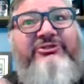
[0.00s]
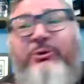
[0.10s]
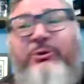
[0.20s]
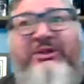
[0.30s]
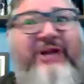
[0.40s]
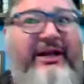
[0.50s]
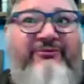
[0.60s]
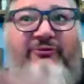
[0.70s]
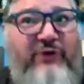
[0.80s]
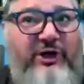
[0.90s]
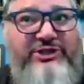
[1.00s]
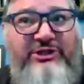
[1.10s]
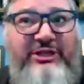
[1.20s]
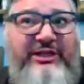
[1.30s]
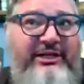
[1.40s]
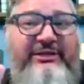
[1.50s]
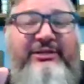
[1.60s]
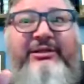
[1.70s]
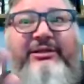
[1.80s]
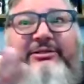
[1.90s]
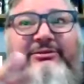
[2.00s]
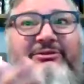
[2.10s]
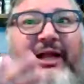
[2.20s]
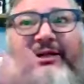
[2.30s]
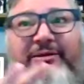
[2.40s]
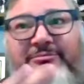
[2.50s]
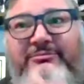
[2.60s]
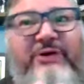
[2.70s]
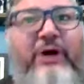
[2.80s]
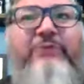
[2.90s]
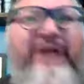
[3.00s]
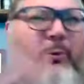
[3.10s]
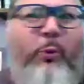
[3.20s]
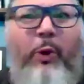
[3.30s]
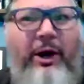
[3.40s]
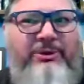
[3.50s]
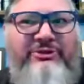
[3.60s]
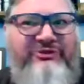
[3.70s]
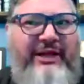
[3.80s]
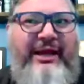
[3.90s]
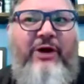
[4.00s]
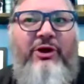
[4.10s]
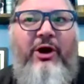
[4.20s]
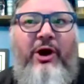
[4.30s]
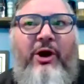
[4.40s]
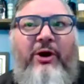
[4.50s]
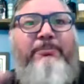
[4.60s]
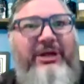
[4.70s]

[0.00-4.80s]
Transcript: So it would be like virtually like 1% alcohol,